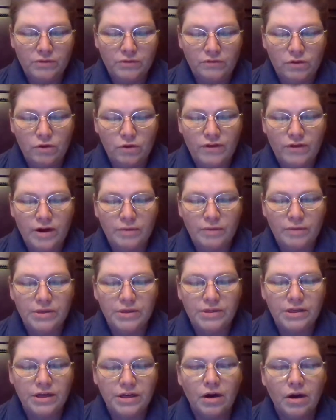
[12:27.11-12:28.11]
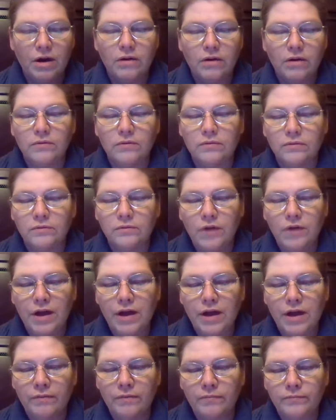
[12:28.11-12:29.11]
of low vitamin D are,
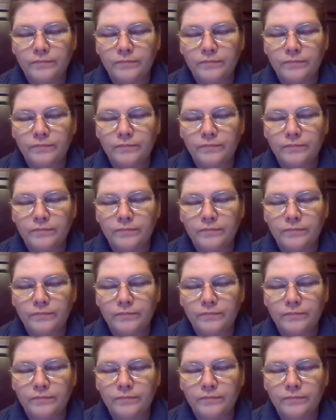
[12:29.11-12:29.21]
right?